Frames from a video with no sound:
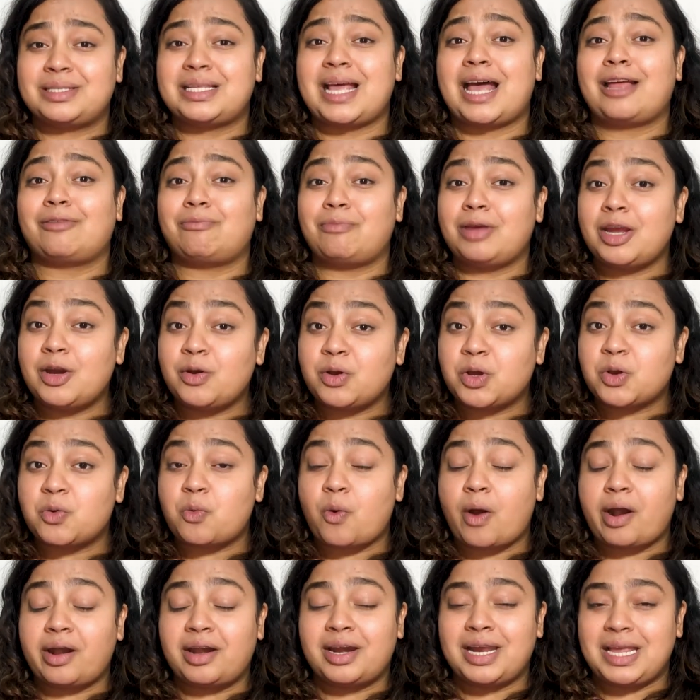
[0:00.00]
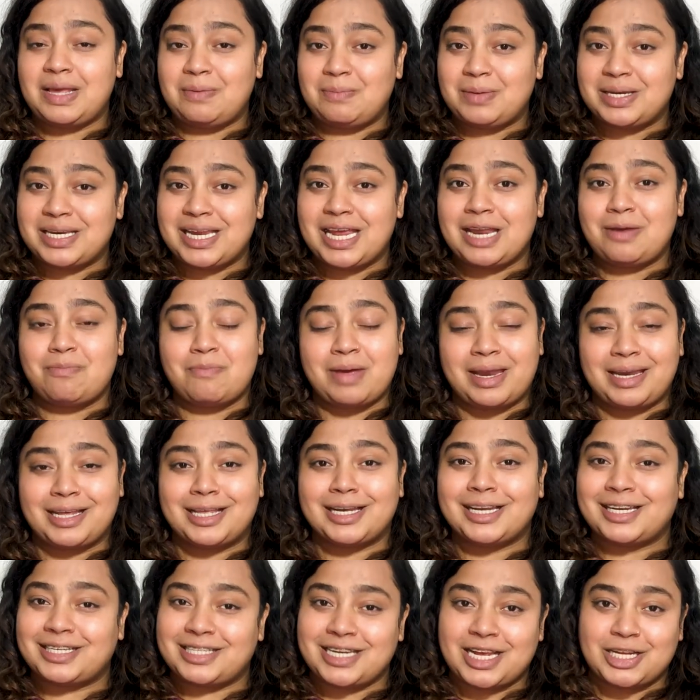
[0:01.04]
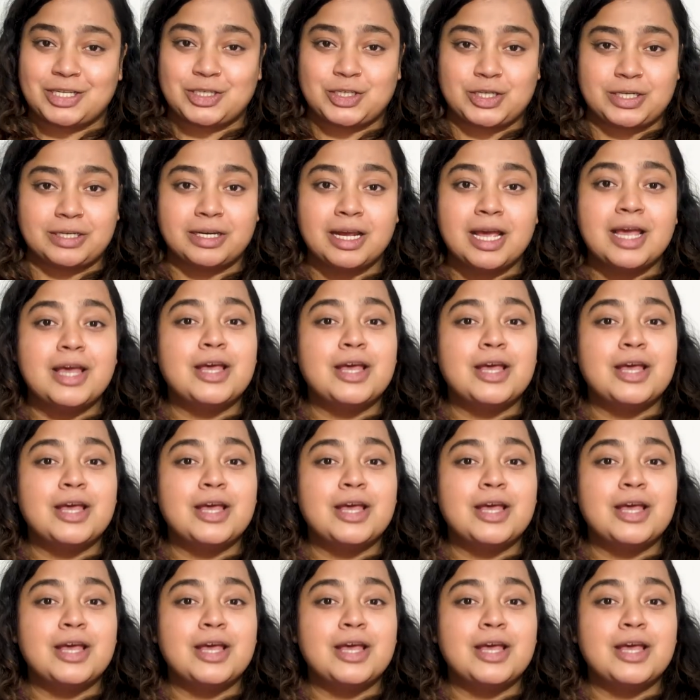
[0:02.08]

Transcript: that may require immediate medical attention.